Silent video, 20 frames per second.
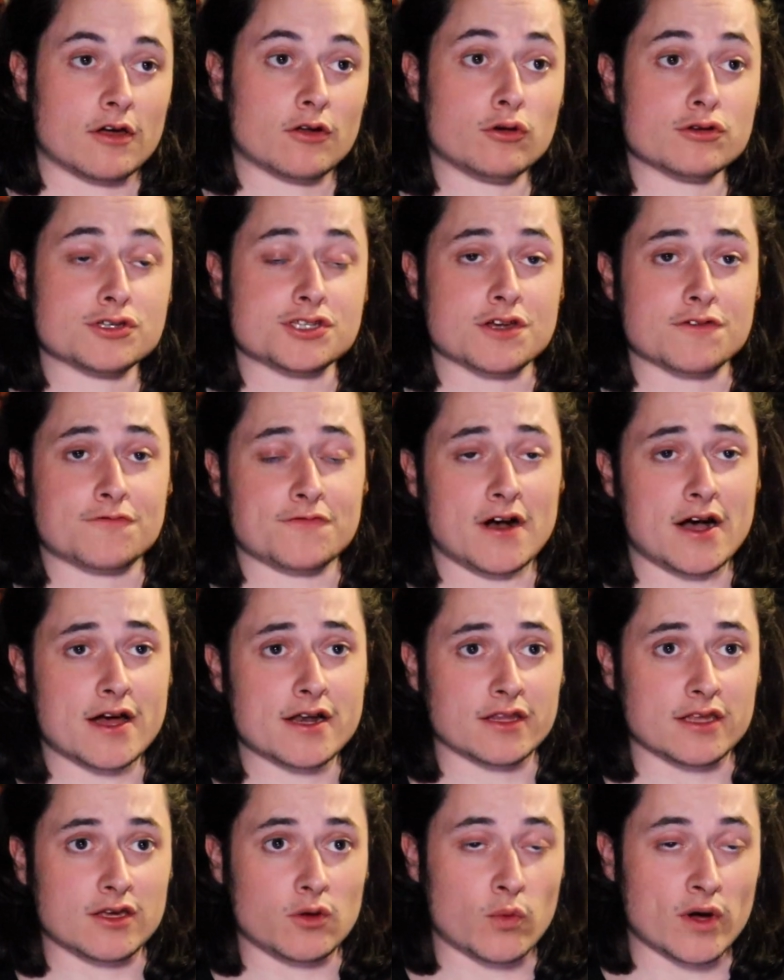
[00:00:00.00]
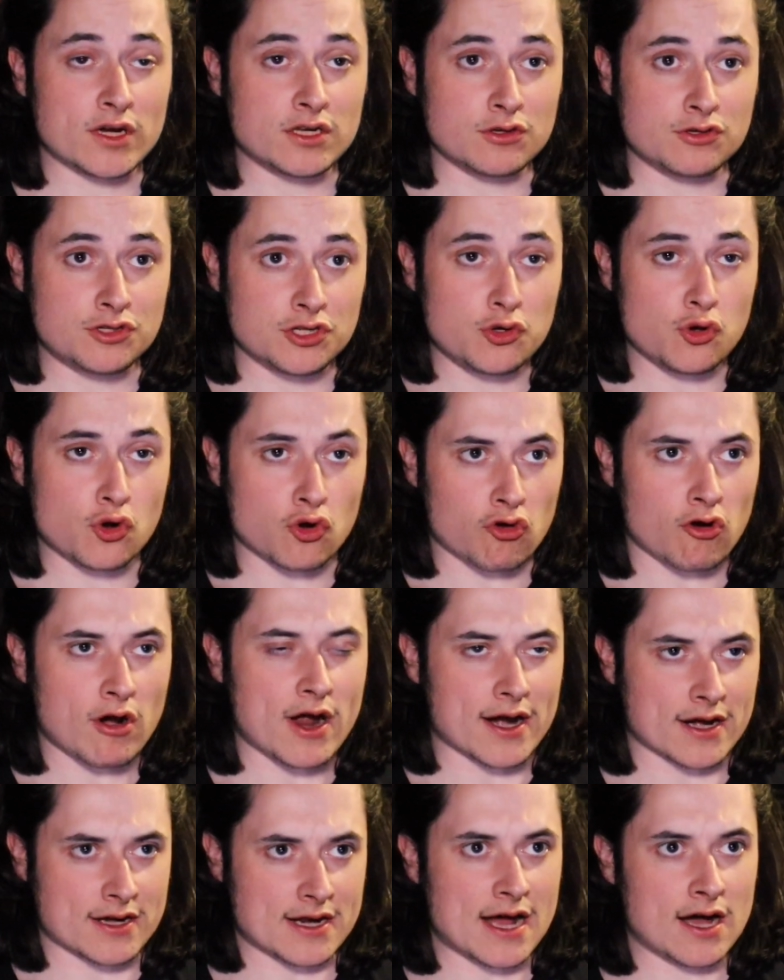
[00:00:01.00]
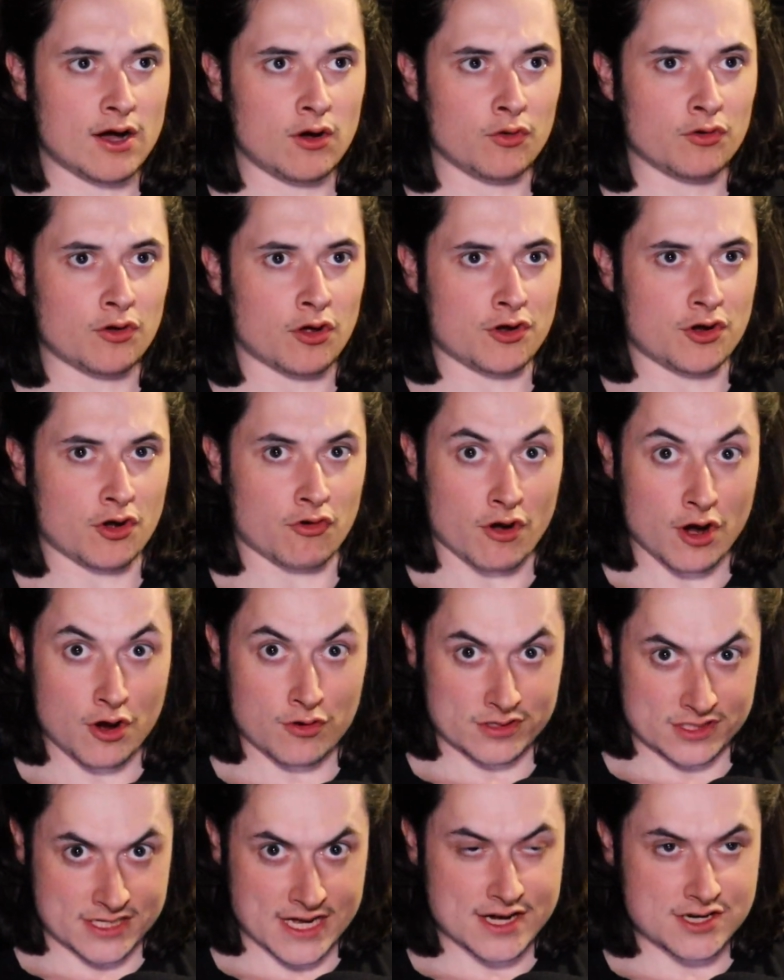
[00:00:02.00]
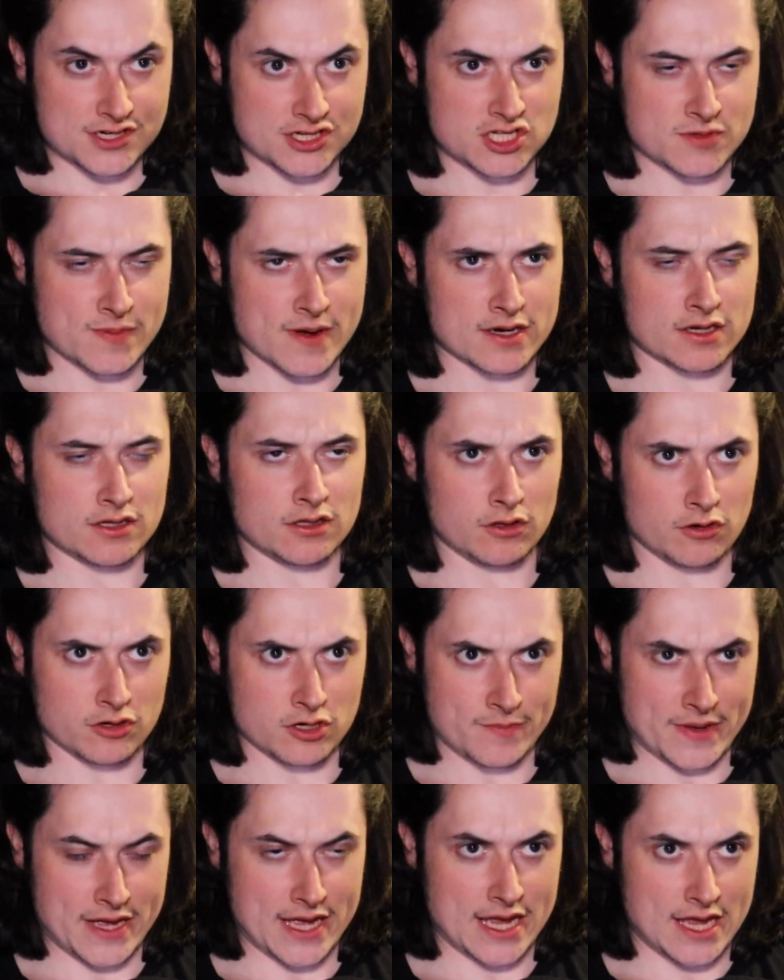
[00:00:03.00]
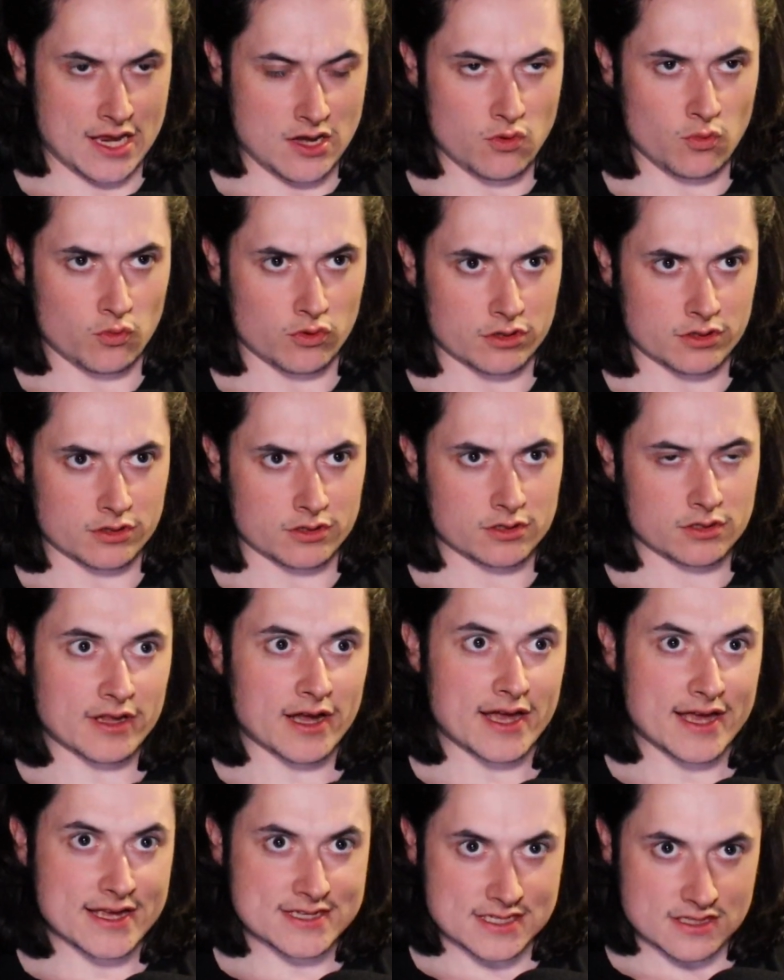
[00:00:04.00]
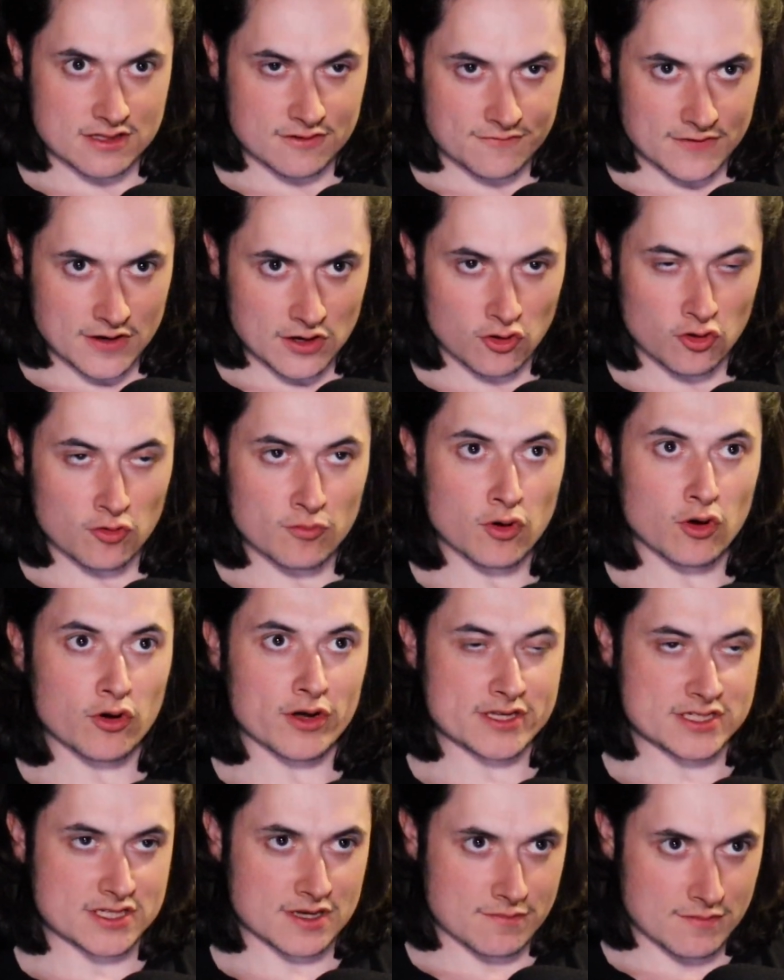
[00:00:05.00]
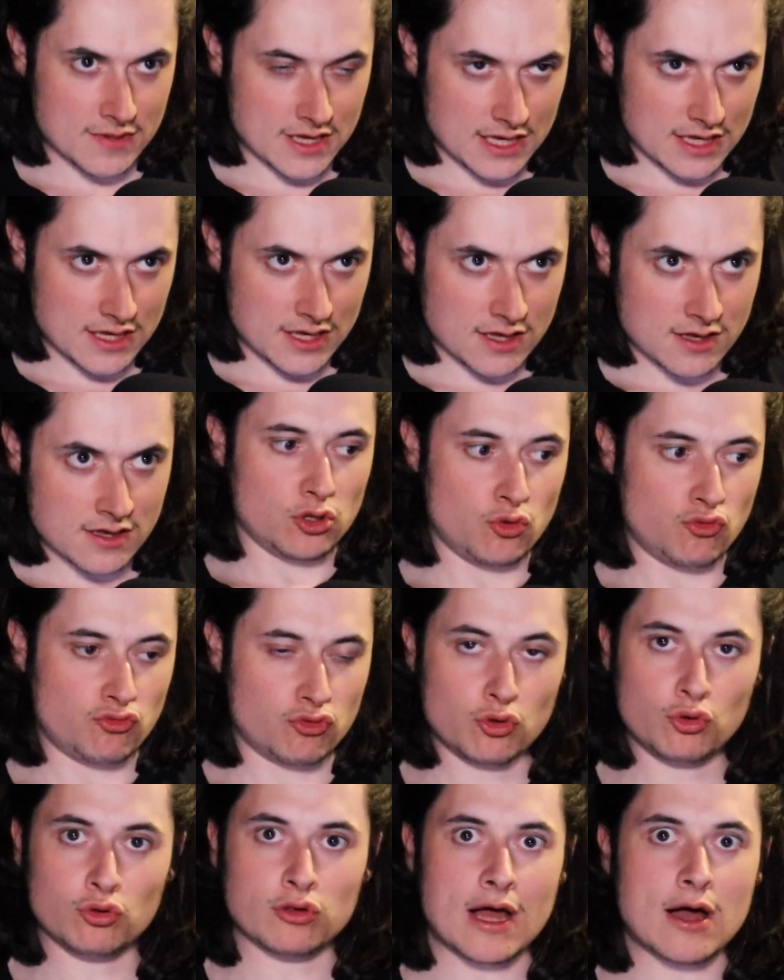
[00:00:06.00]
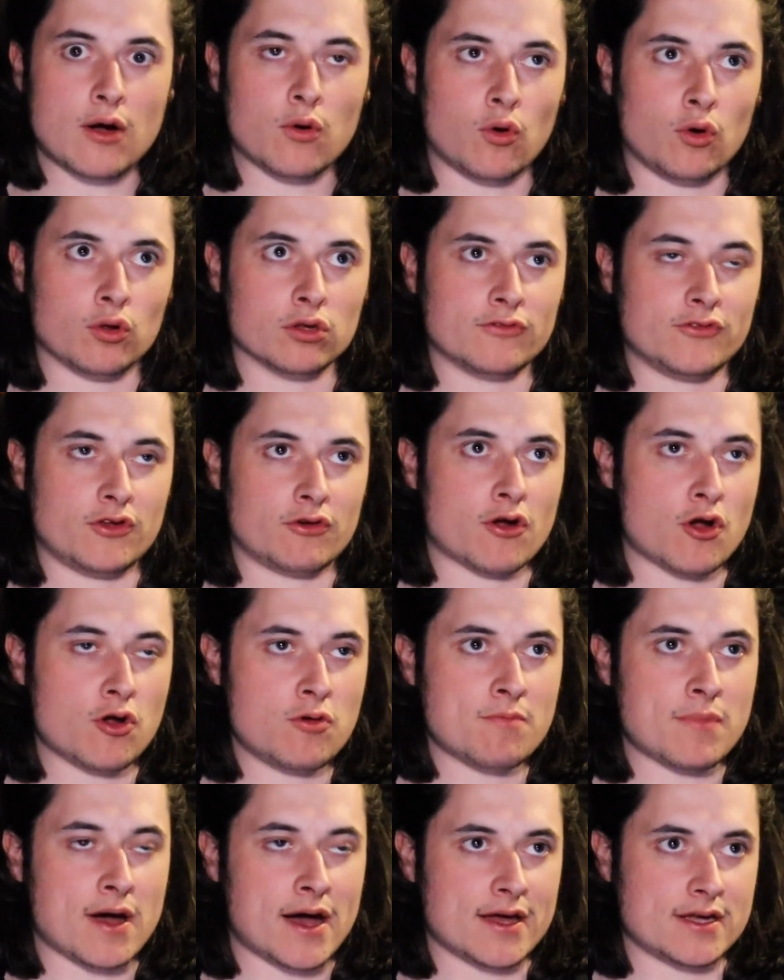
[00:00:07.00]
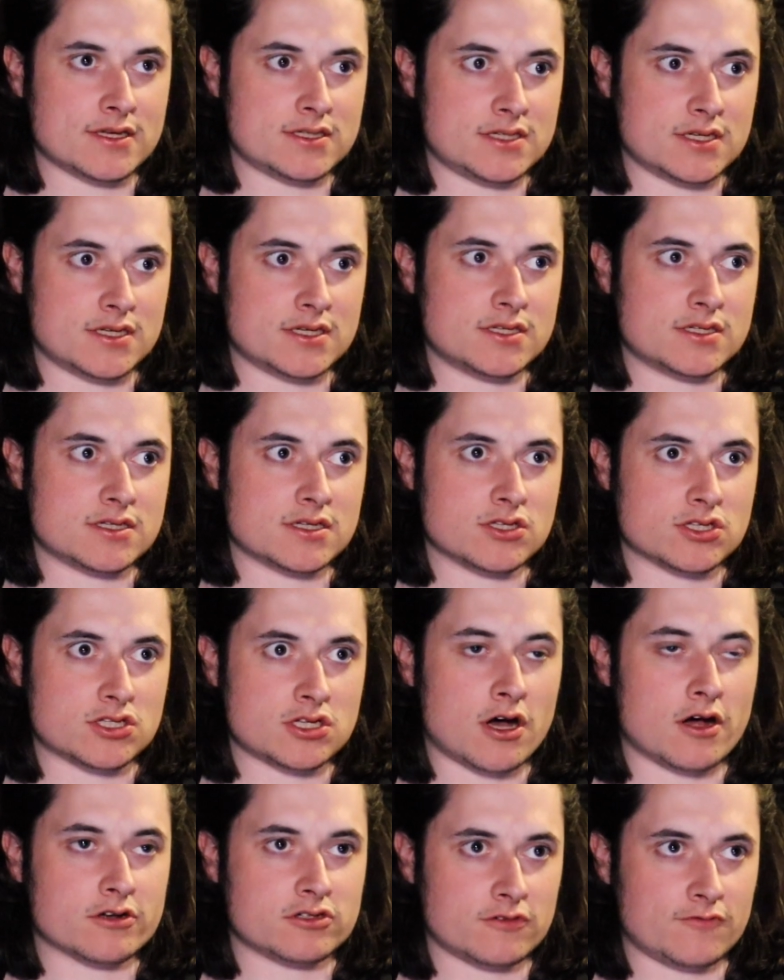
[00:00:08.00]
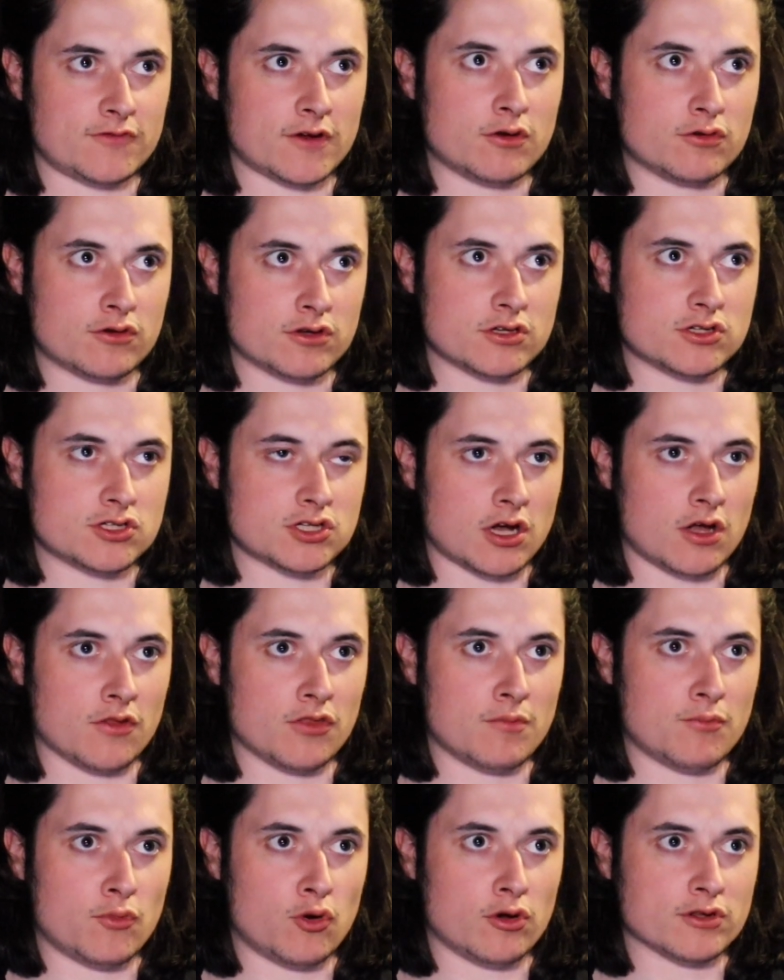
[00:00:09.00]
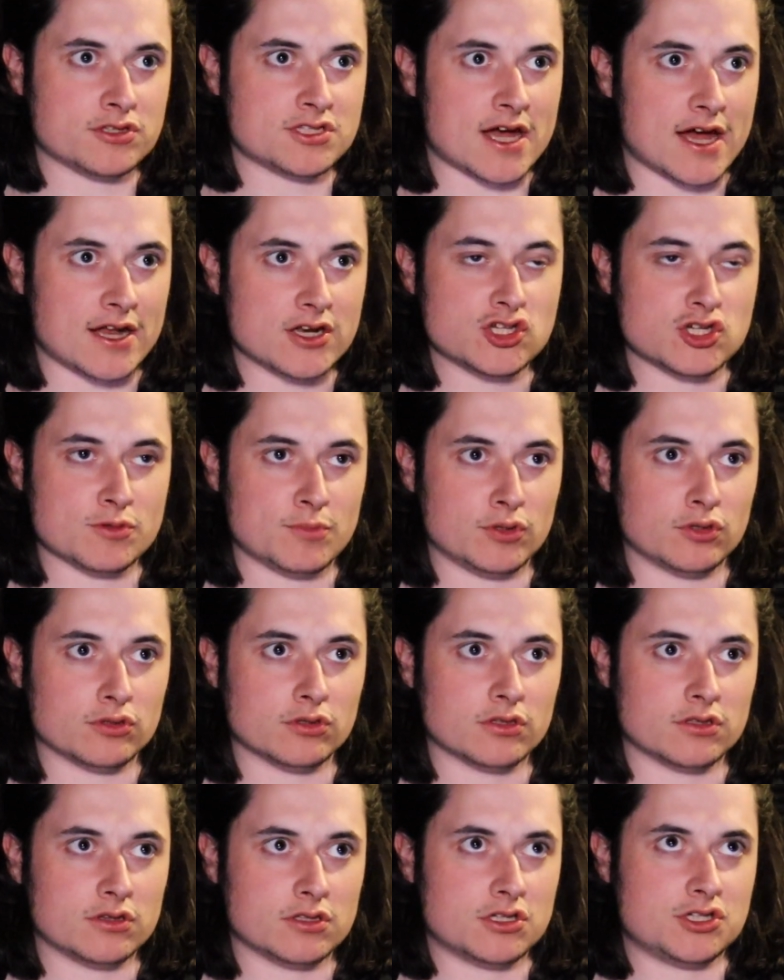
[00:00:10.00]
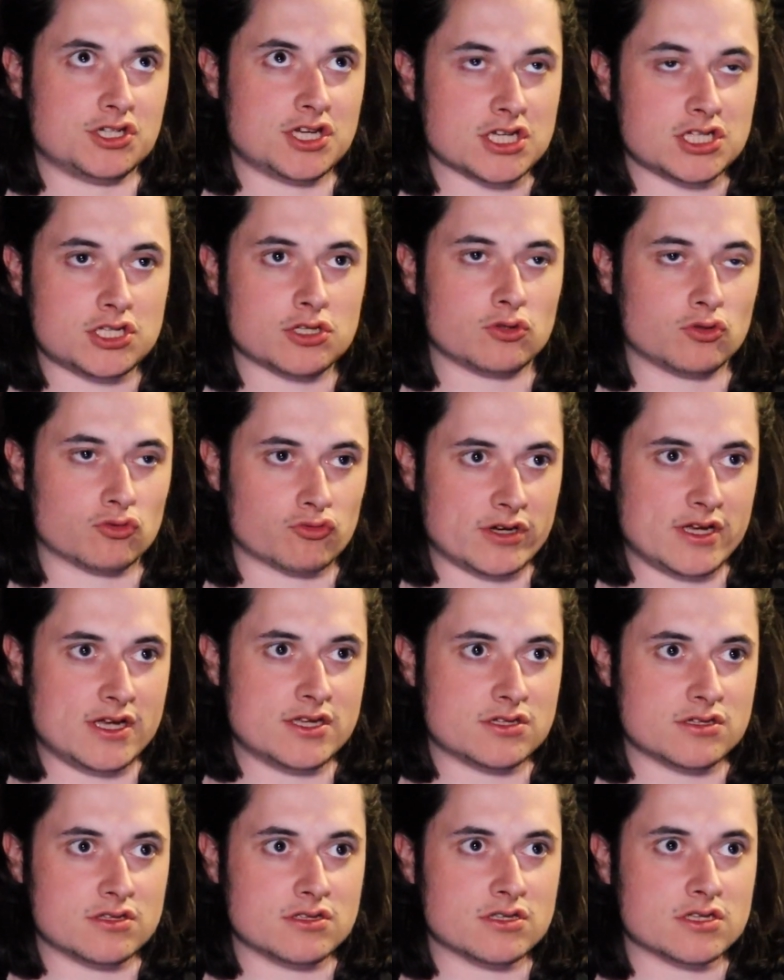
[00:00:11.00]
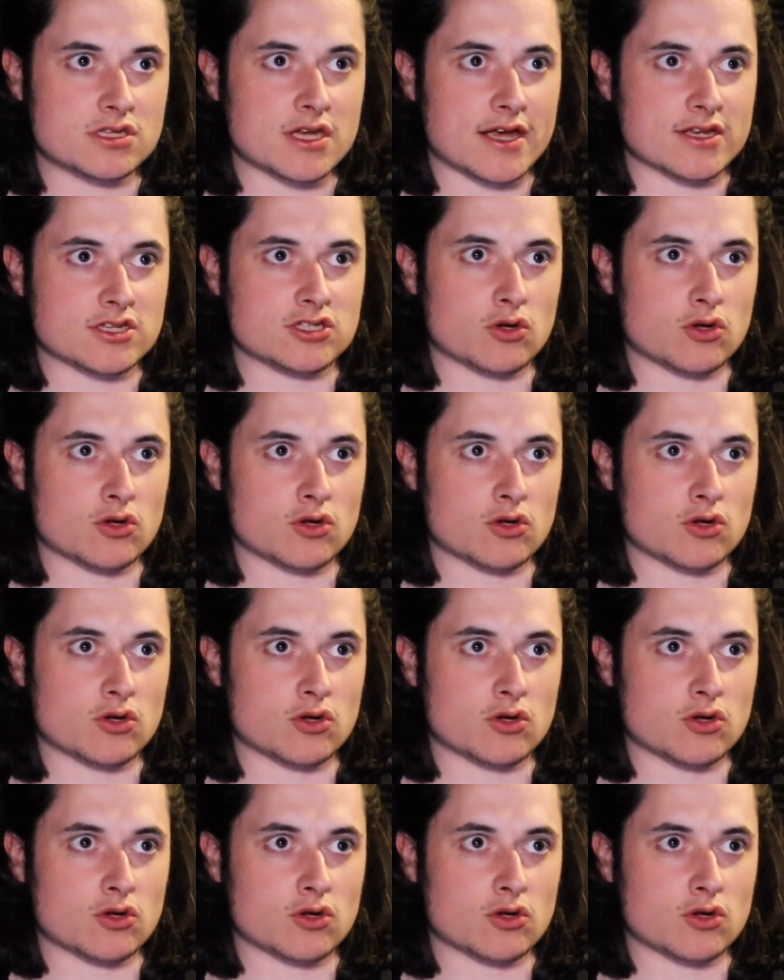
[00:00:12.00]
And also, finally, when you do crack down on your own attention span and look a bit inward, like, is it the film or is it me? You rule out all of your own biases and start to focus on the more tangible and logistical reasons as